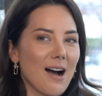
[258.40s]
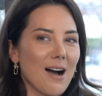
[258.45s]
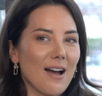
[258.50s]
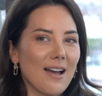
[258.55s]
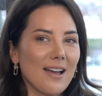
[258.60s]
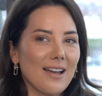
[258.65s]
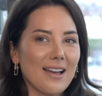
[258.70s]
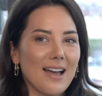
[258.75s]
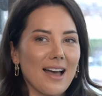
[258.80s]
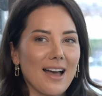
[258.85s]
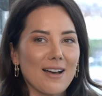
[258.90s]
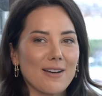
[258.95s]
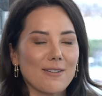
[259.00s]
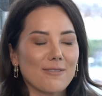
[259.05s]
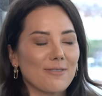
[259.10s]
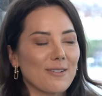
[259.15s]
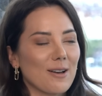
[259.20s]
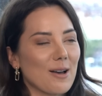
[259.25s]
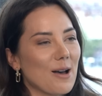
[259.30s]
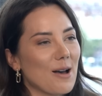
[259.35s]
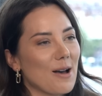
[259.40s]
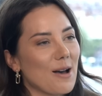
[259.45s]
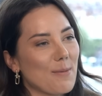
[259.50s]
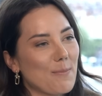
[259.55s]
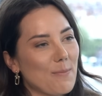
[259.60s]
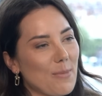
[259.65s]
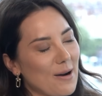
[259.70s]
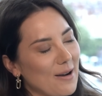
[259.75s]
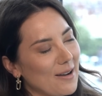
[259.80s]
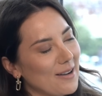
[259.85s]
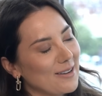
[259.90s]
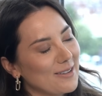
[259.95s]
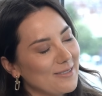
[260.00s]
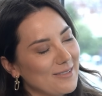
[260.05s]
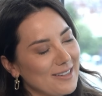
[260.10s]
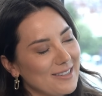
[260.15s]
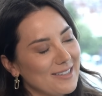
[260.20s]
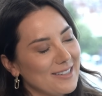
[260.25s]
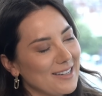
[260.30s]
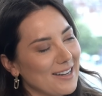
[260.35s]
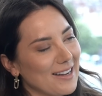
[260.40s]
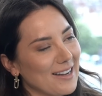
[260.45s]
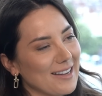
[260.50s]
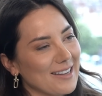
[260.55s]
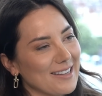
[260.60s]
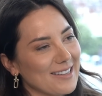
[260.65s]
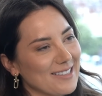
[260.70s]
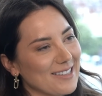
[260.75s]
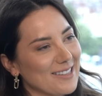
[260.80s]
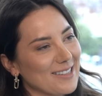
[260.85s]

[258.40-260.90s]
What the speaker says: I have a pile of NDAs